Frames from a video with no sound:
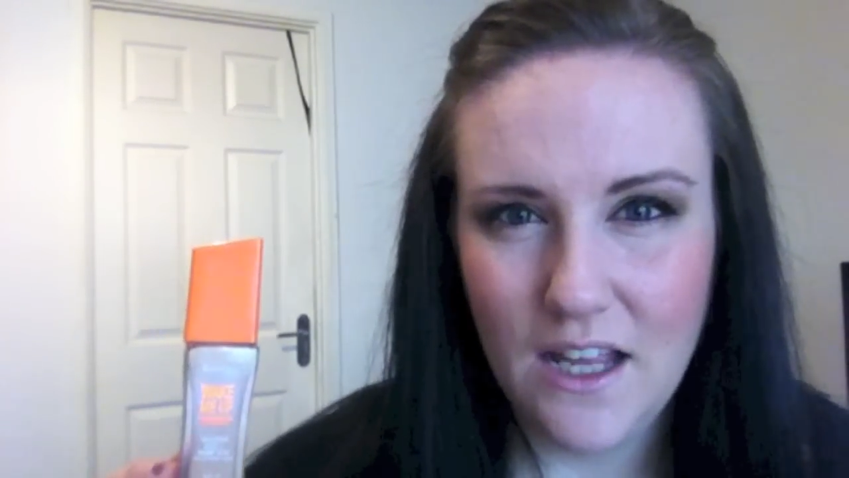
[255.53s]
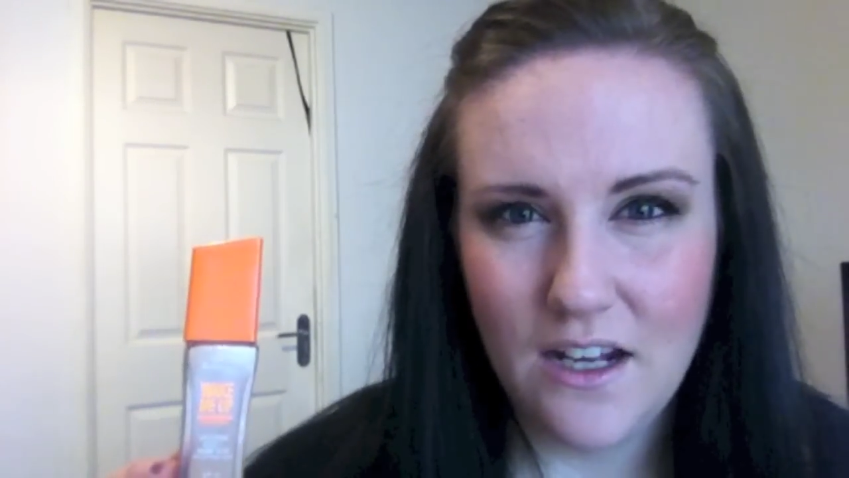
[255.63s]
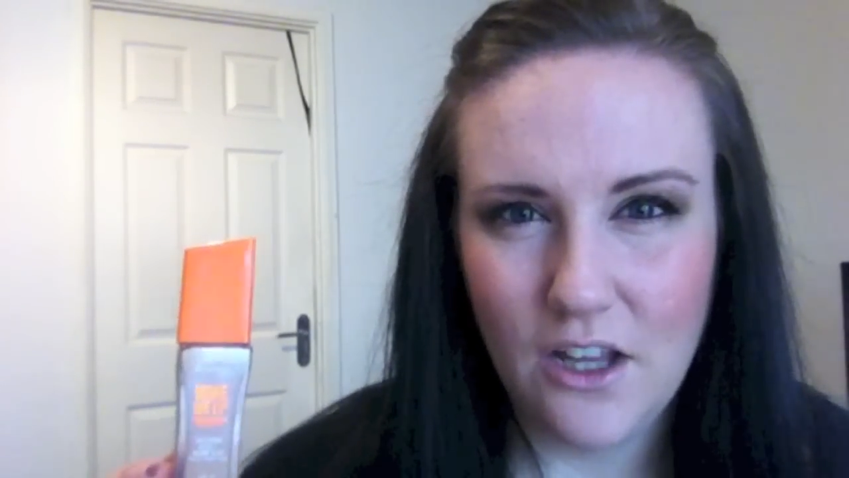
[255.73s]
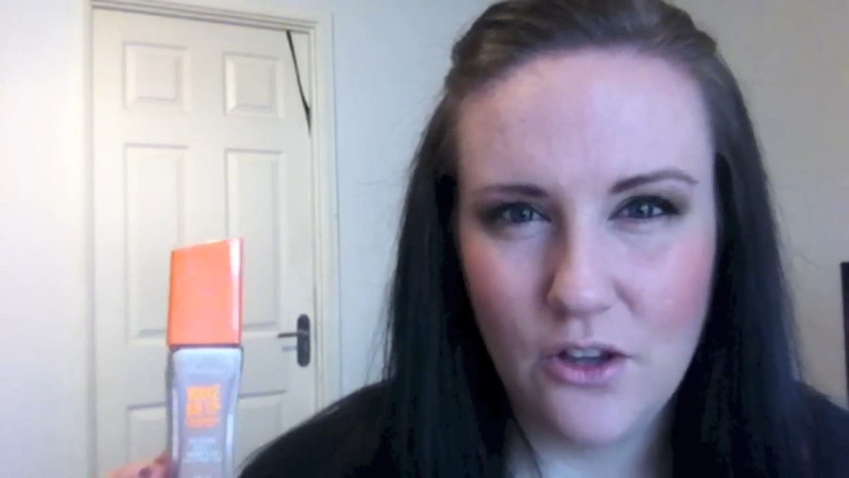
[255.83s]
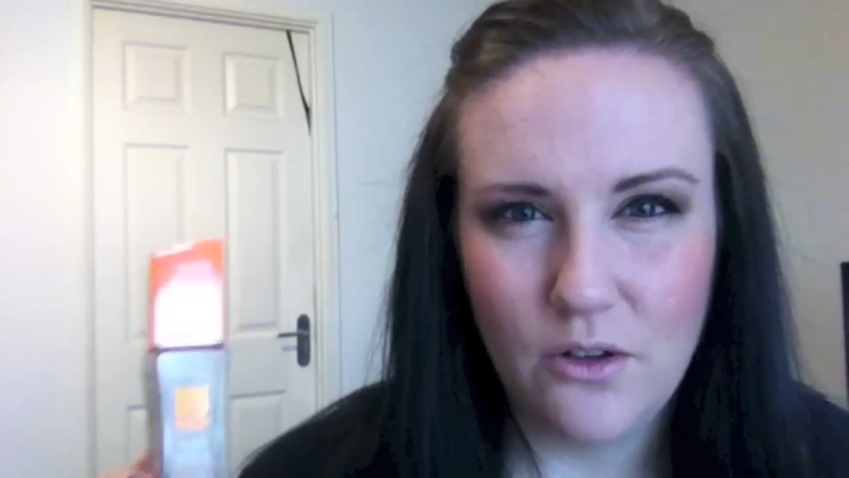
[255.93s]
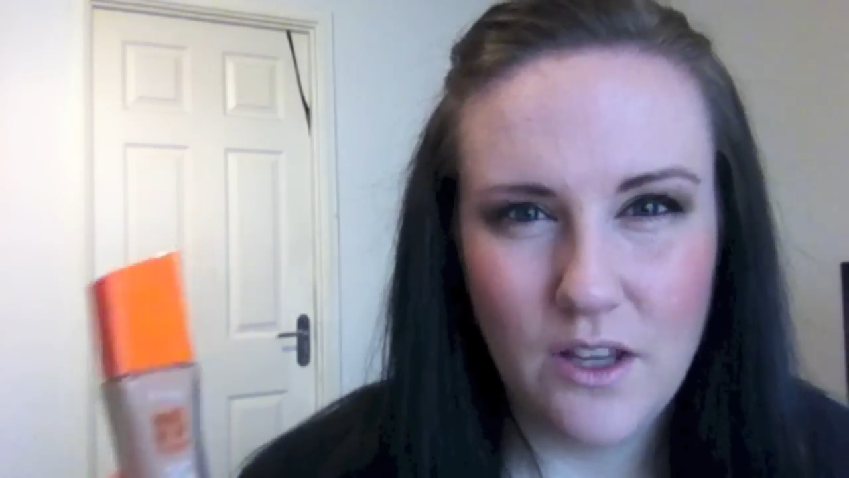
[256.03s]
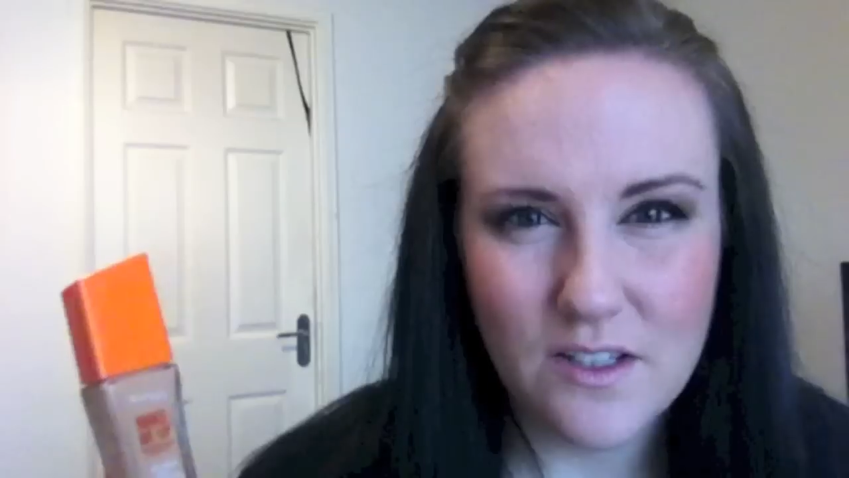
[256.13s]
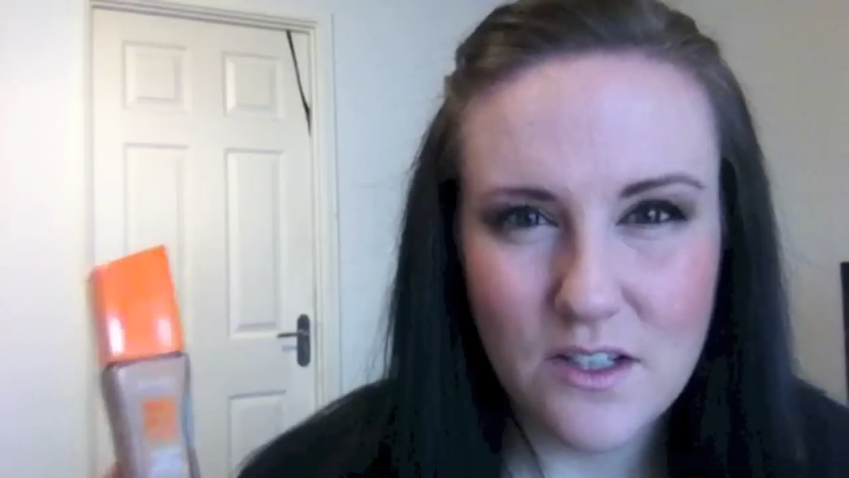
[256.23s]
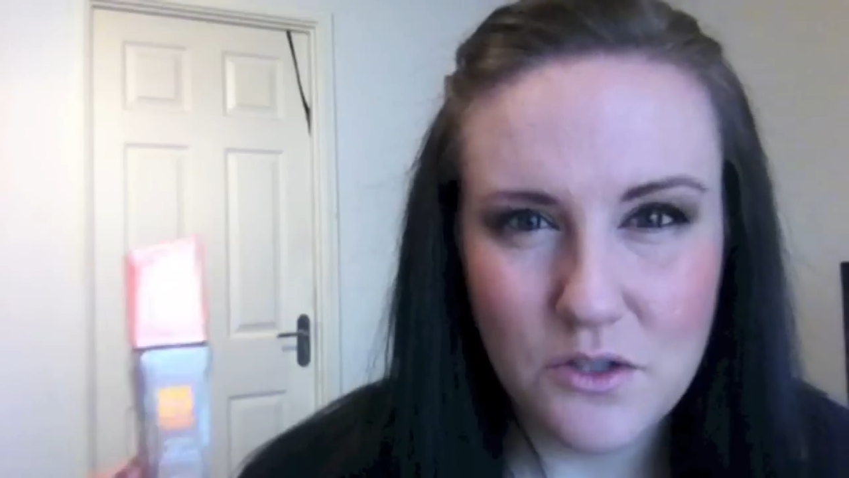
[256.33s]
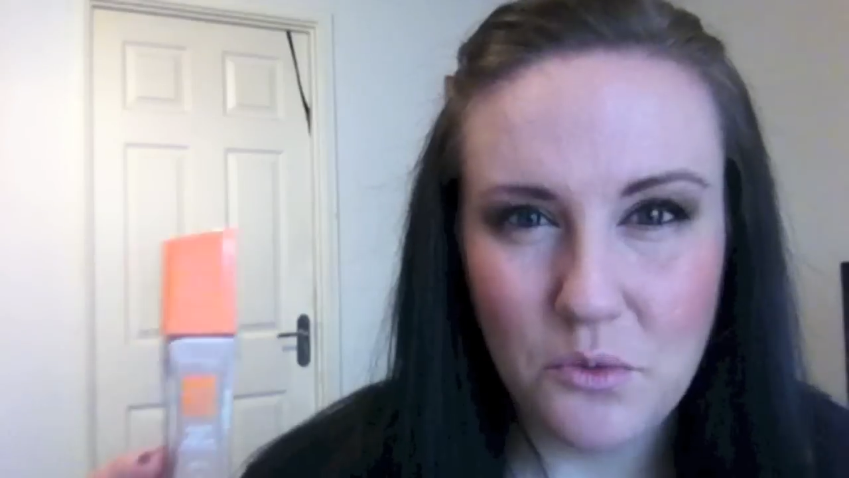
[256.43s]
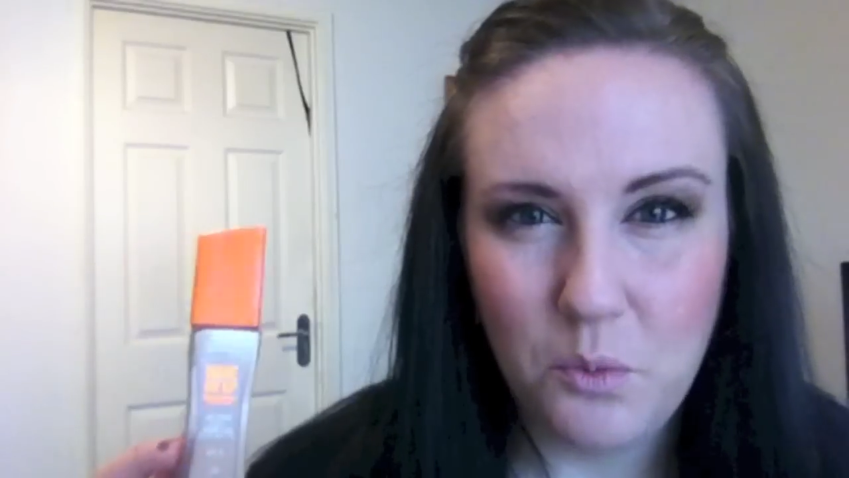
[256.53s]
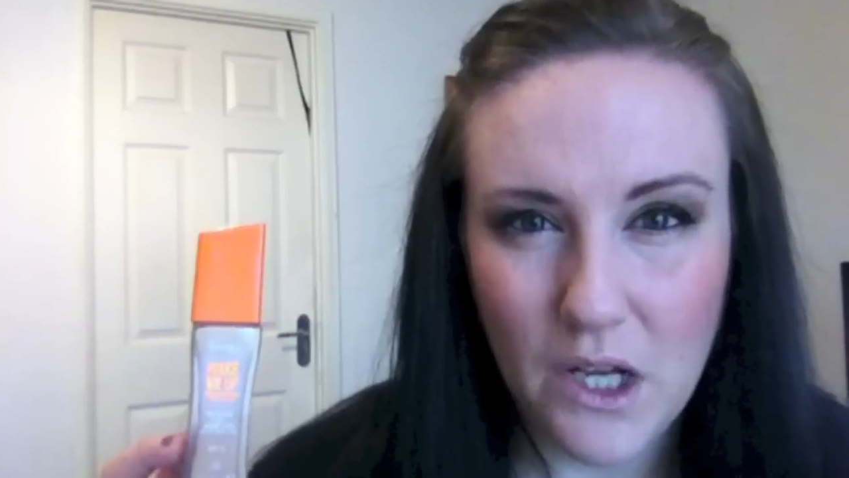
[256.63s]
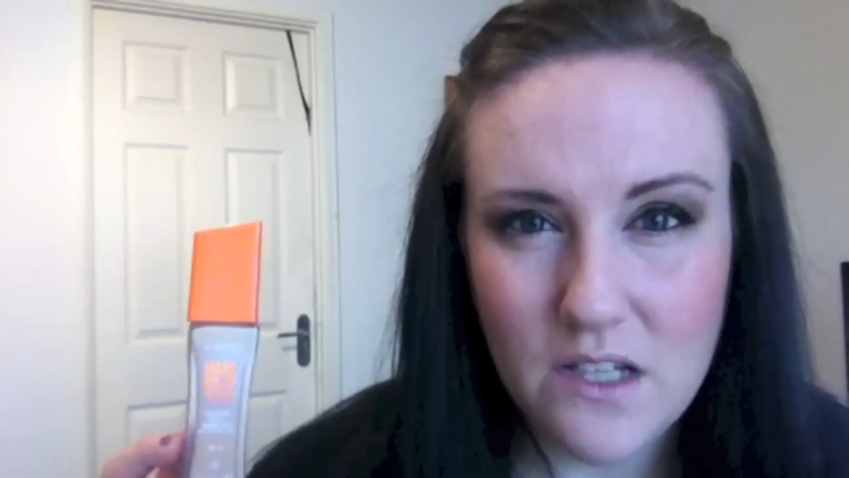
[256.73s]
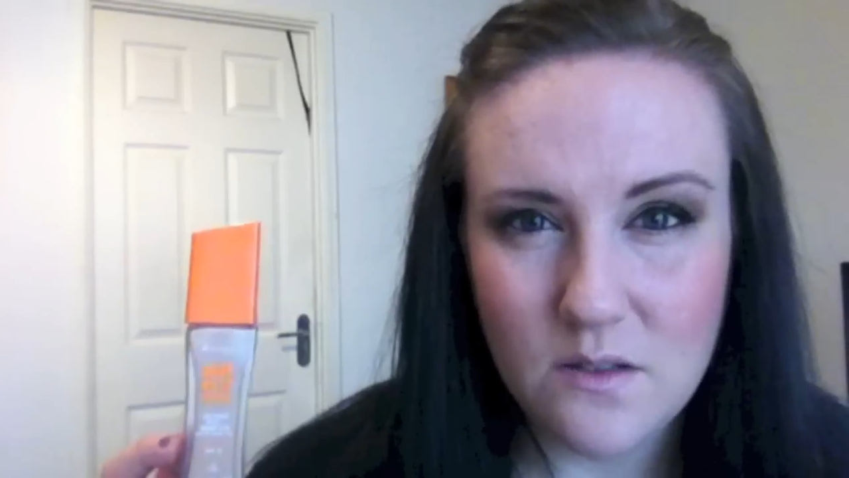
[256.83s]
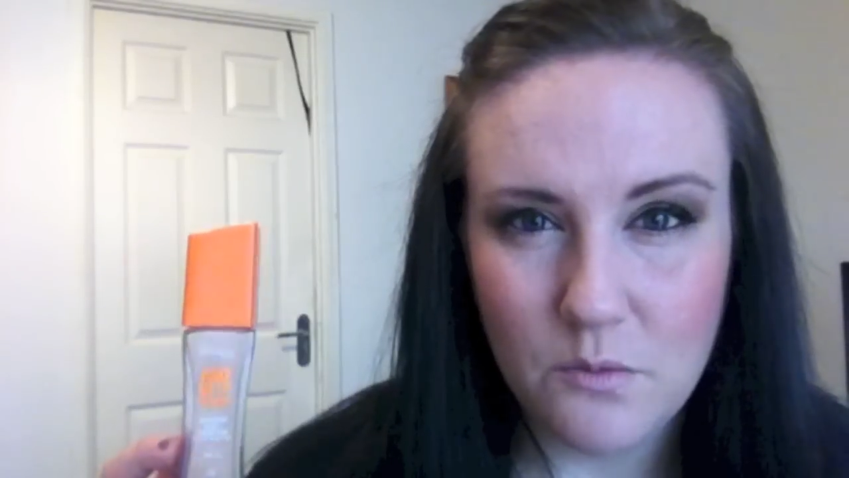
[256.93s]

and I thought, that's such a waste